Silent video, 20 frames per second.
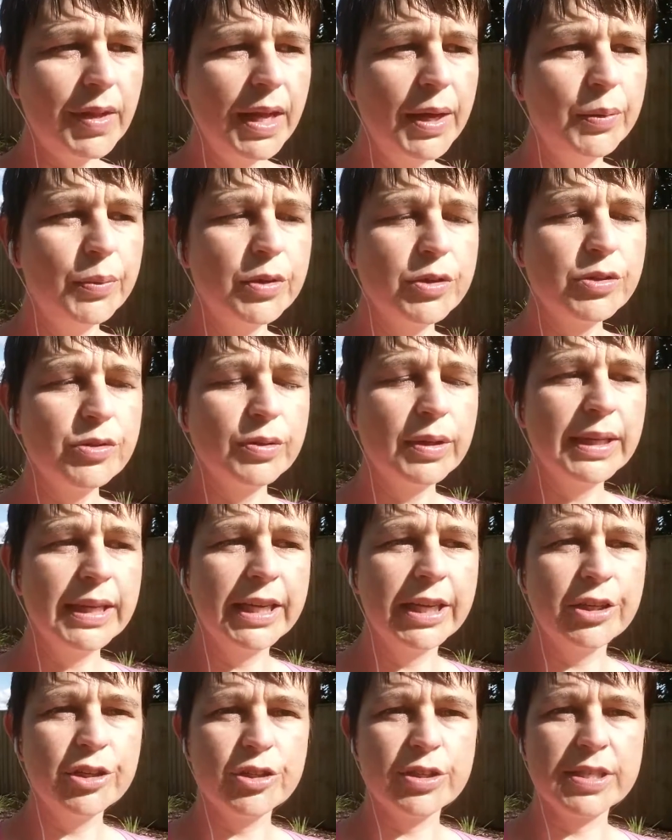it was
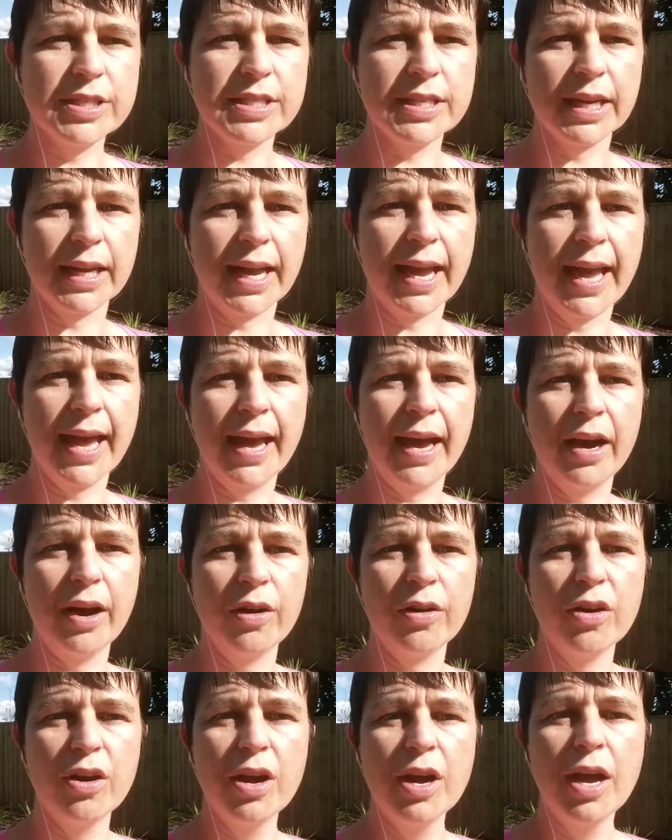really interesting
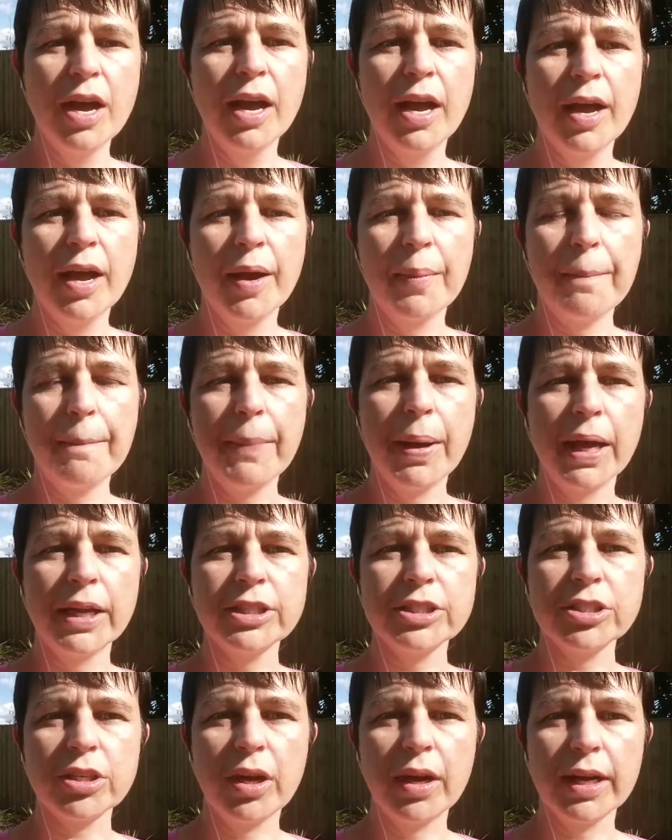how
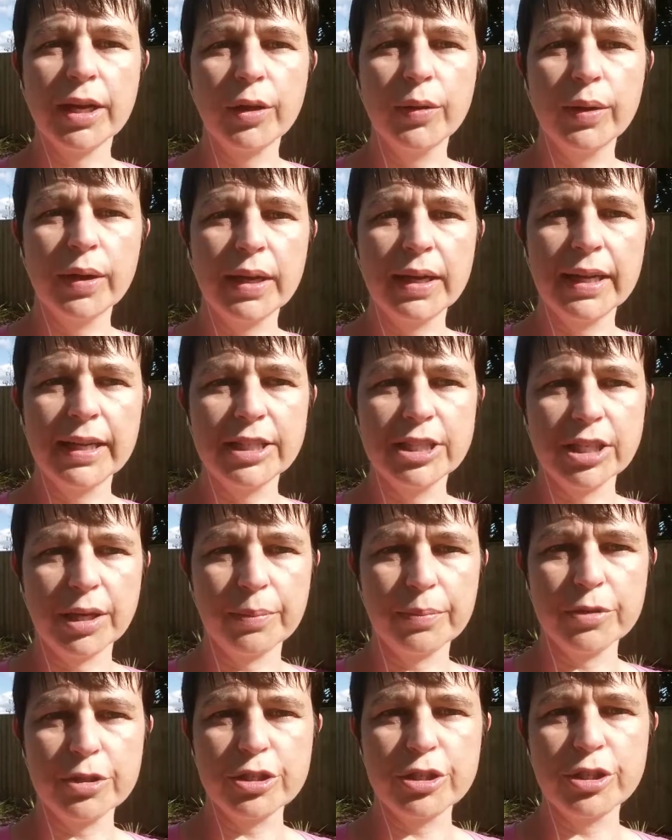much I quickly
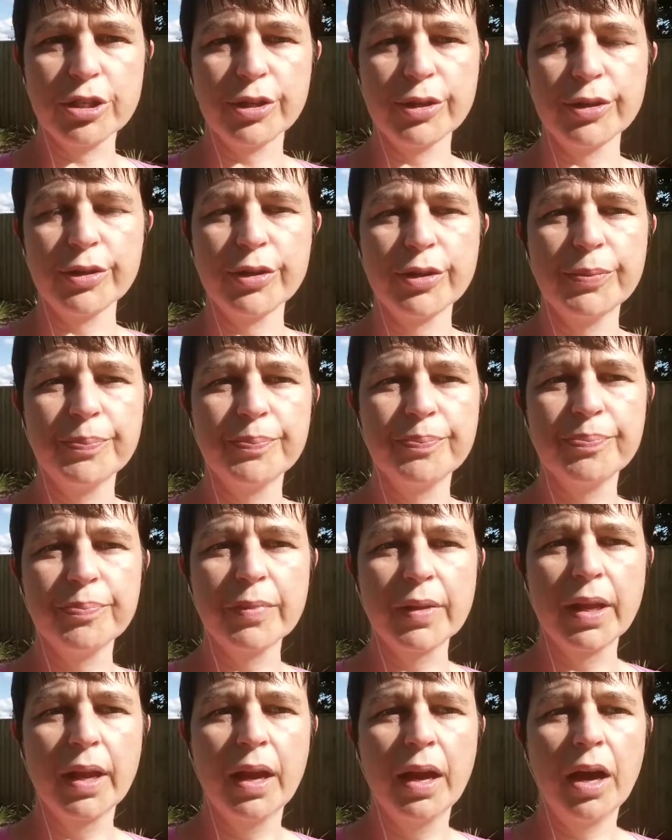jumped to,
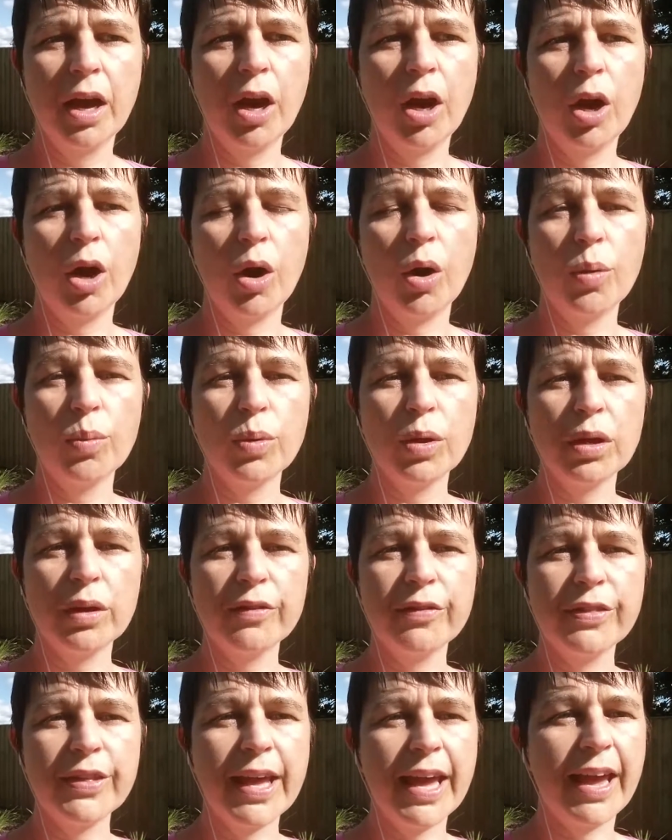well,
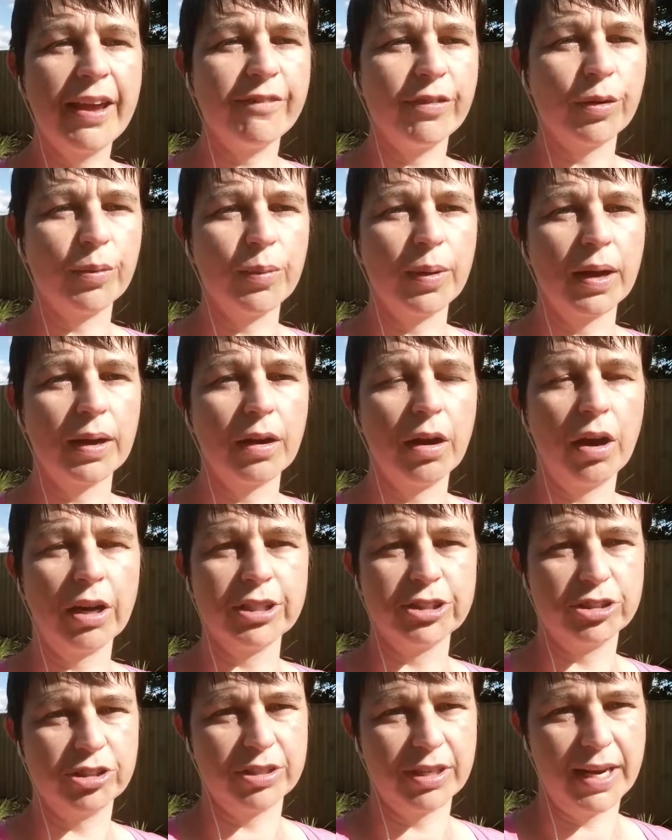if they're having one, I
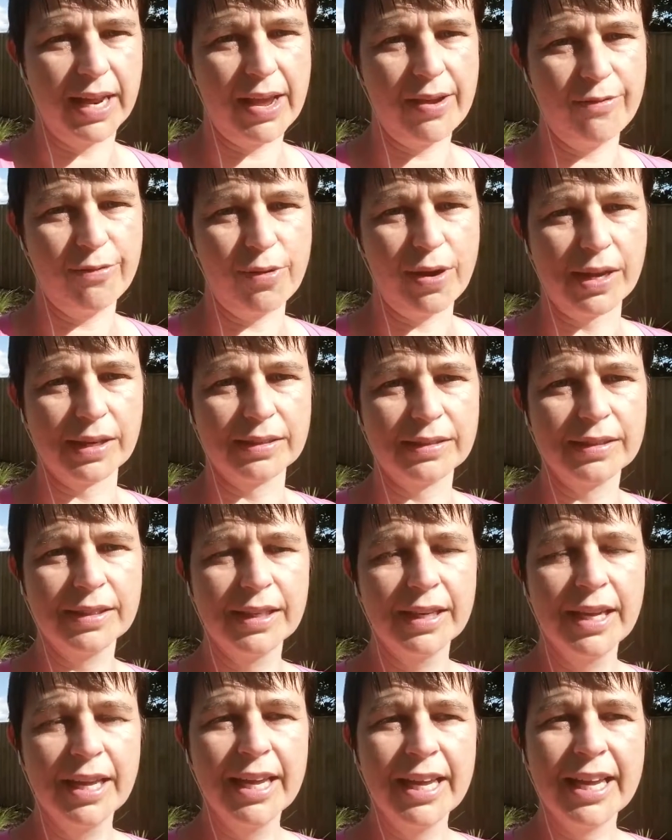shouldn't have one.
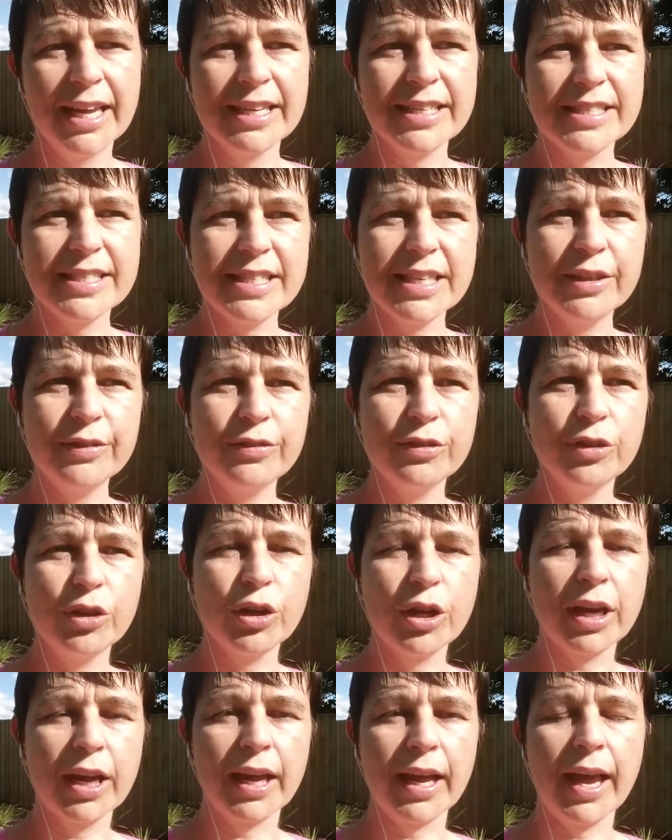Instead of
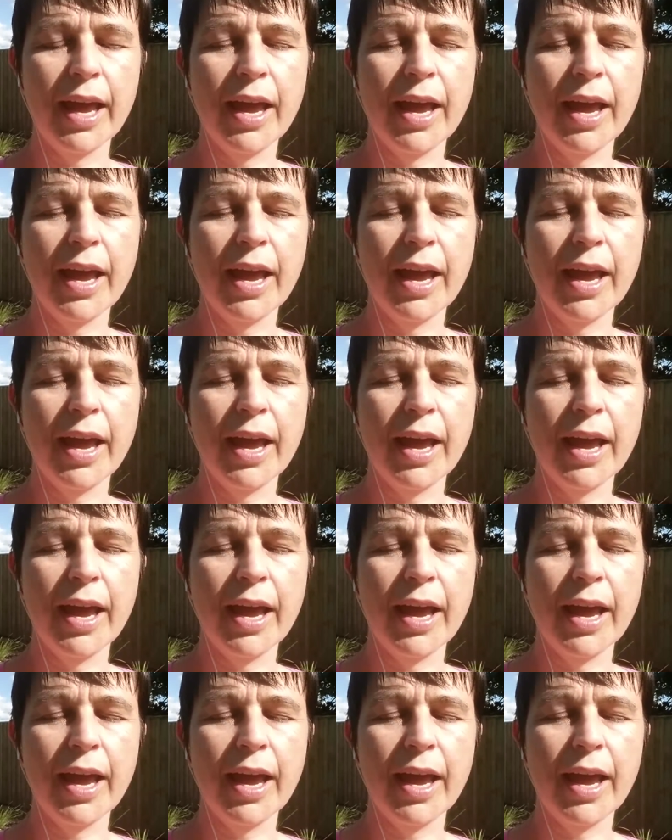looking